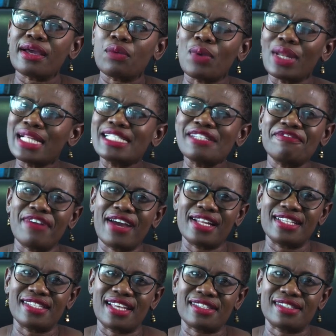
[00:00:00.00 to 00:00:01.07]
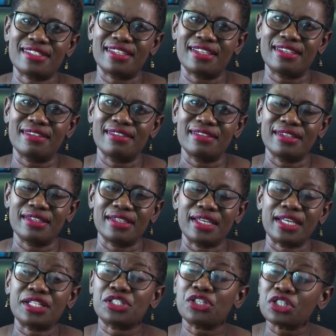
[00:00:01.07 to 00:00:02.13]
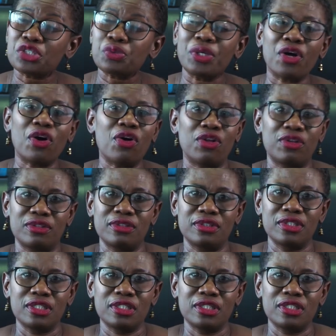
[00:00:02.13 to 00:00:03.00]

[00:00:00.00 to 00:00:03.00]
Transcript: Wellington fire disaster, it touched we all.